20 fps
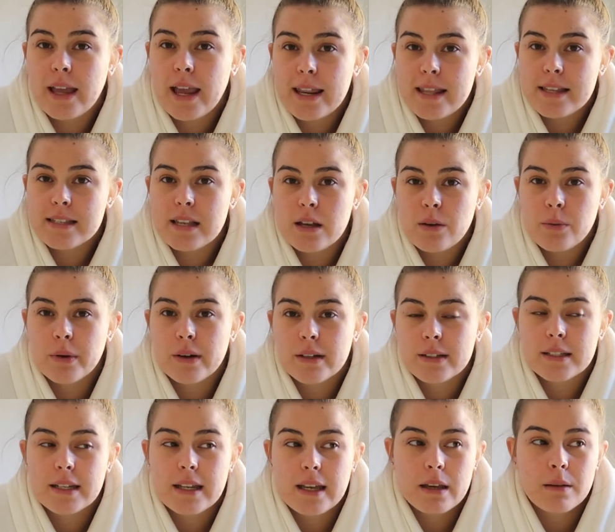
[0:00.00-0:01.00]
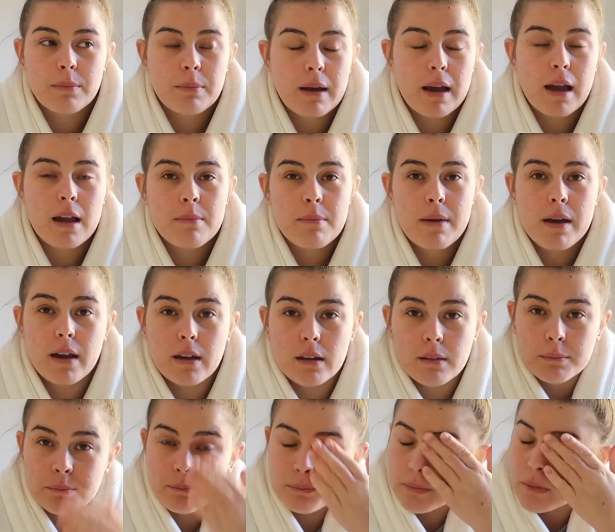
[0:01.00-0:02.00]
Katie's at work today, but I'm
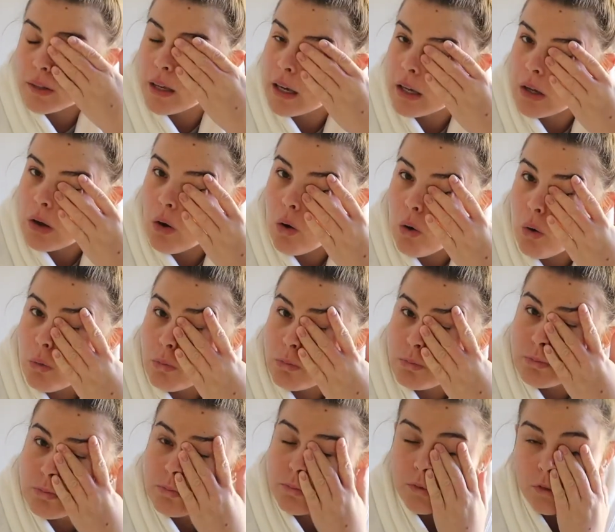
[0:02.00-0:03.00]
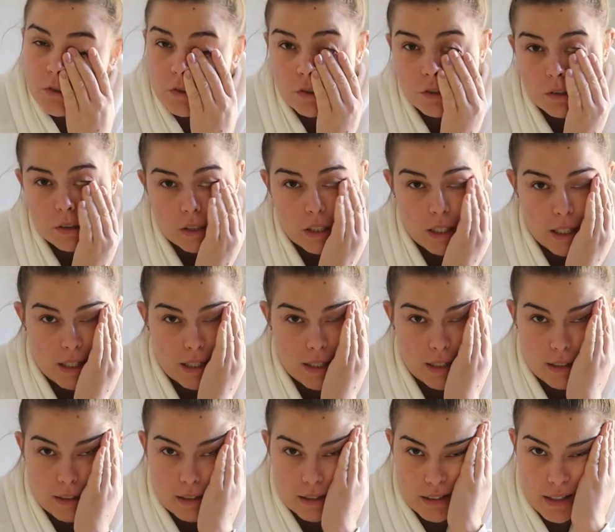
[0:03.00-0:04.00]
at home for like,
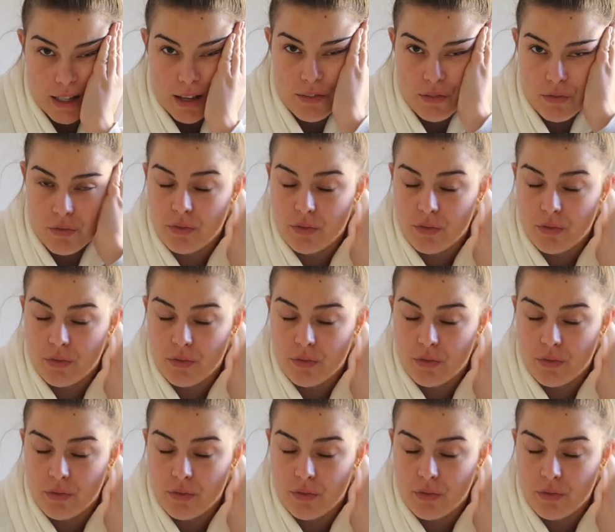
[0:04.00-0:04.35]
and have